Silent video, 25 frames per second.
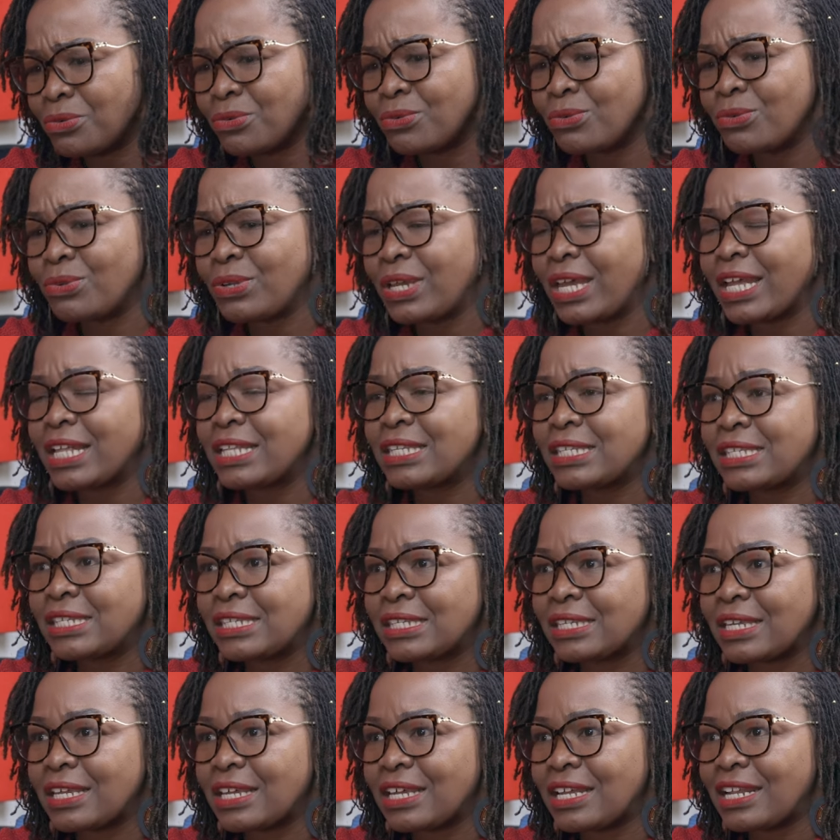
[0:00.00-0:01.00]
who
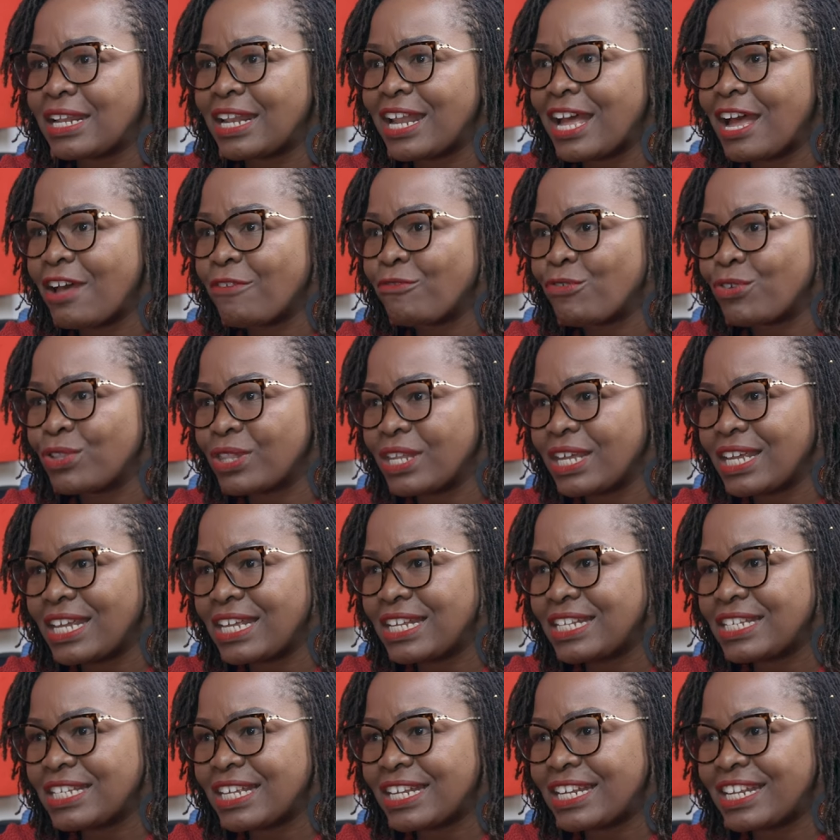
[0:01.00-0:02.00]
gets uh, love on the
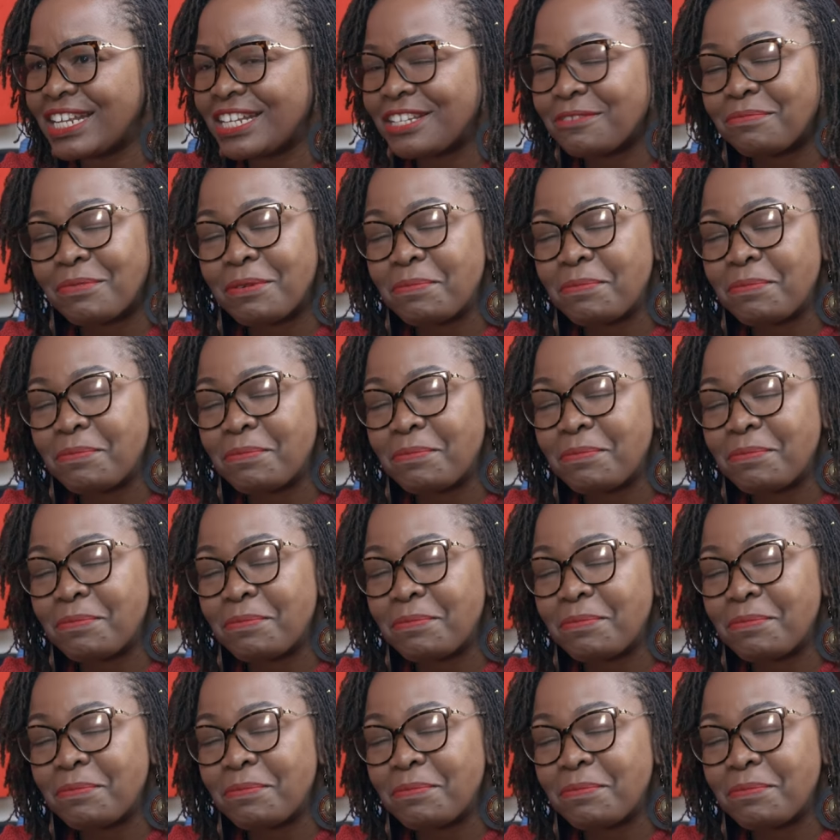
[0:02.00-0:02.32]
internet?